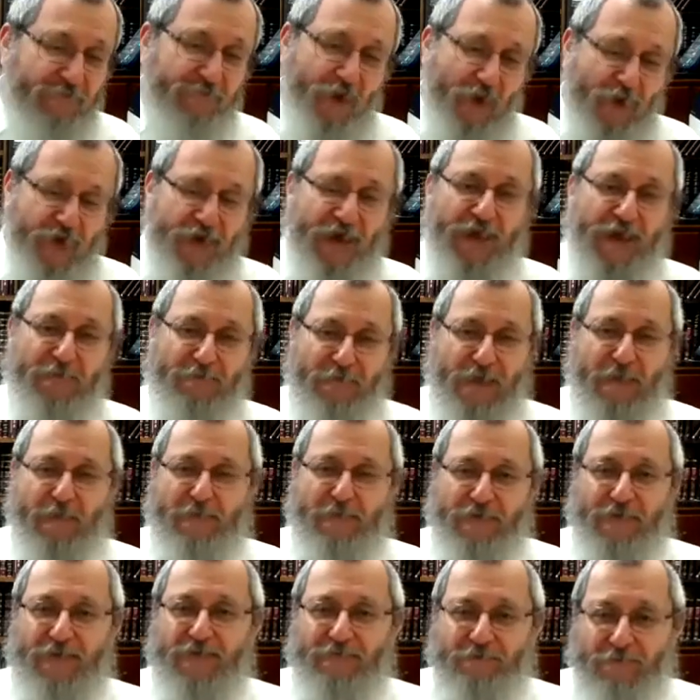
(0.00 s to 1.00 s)
Okay,
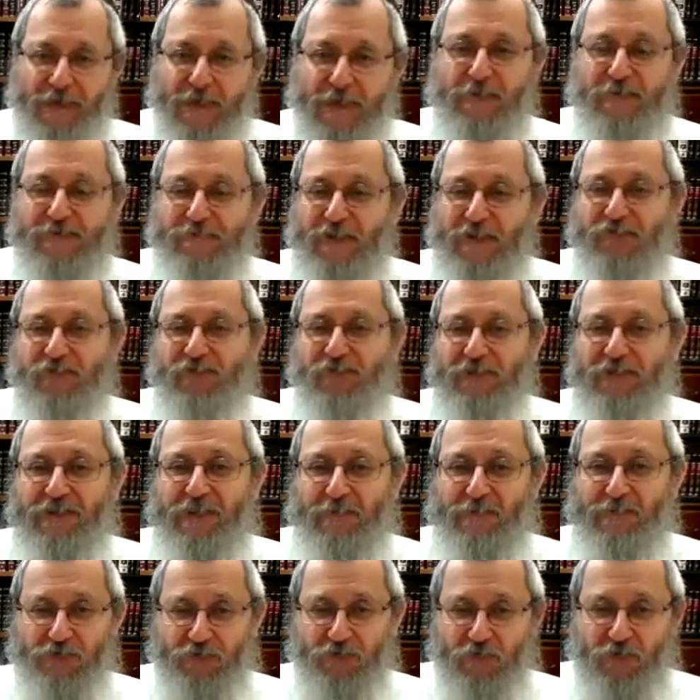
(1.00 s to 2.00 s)
maybe eventually
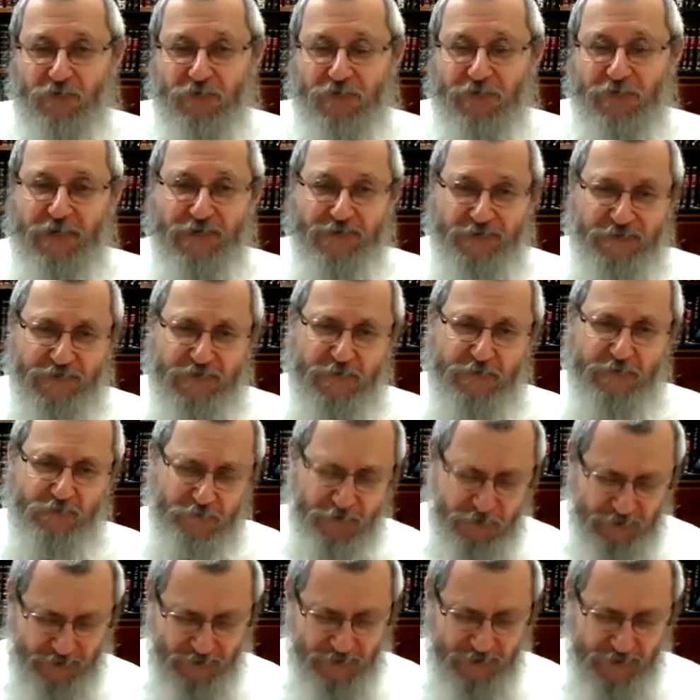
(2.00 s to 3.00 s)
they'll be drawn in, they'll see the
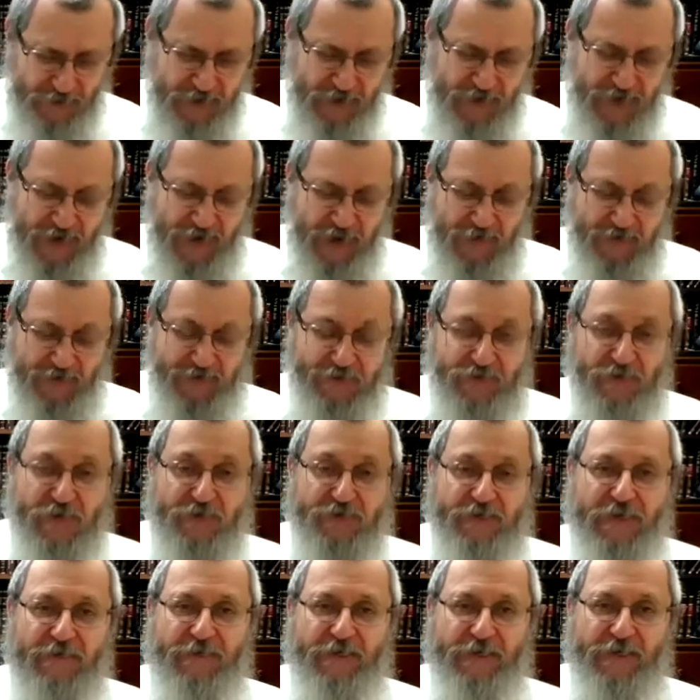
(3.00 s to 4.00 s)
beauty, and they'll
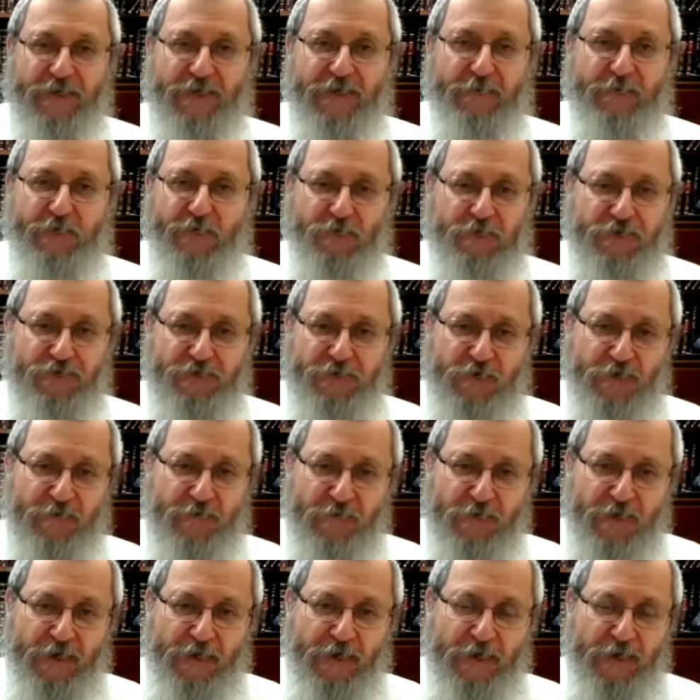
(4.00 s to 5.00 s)
start davening a little bit also.
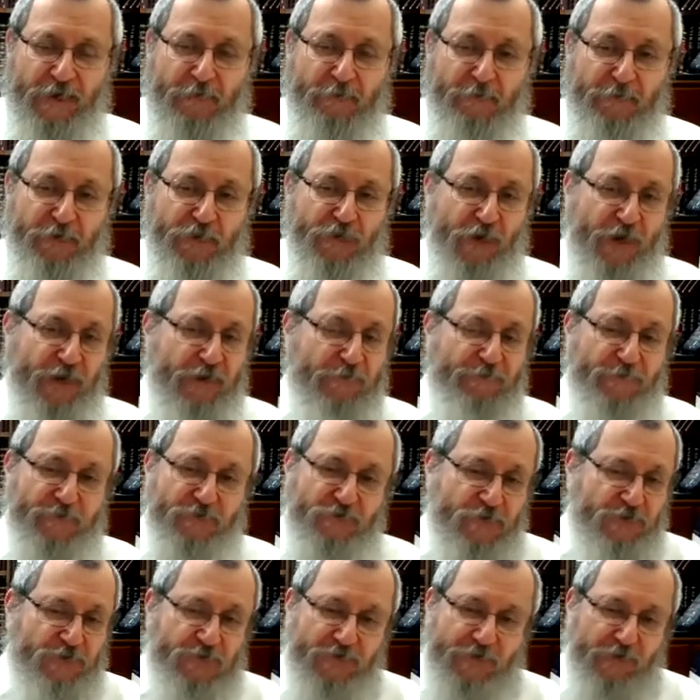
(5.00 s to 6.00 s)
But not if it's
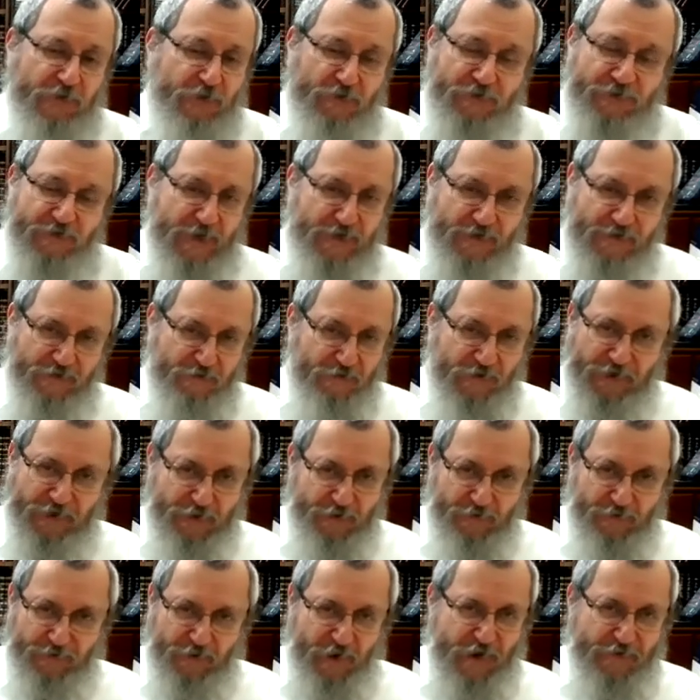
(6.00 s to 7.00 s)
just going to look like the
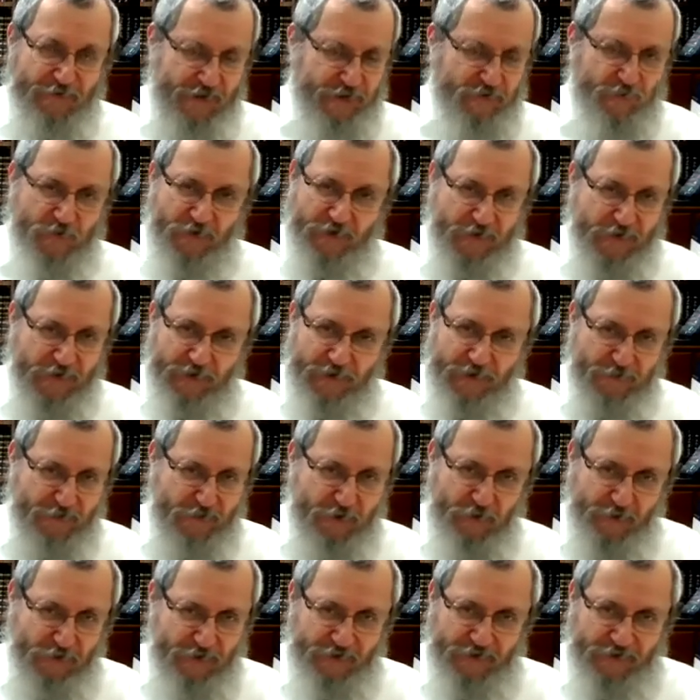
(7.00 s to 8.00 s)
regular bar, and that's why they come. I
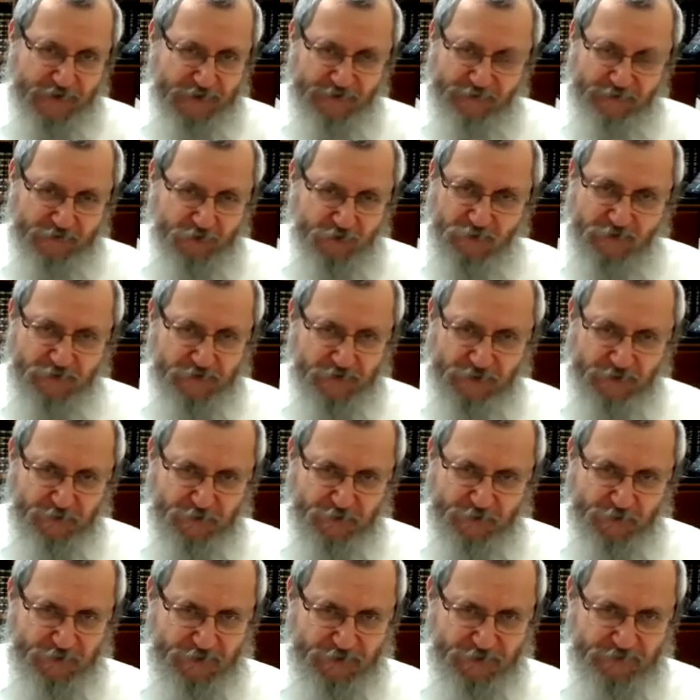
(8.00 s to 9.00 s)
don't think that serves any
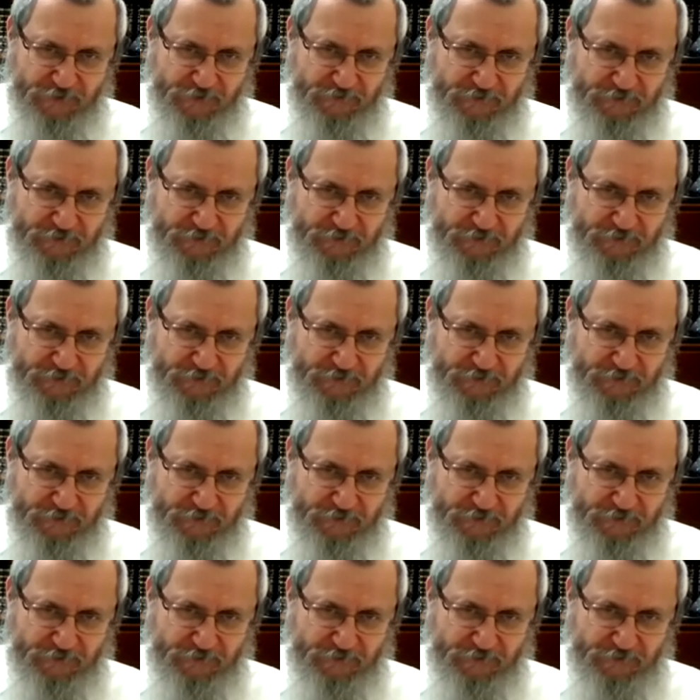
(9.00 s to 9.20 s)
purpose.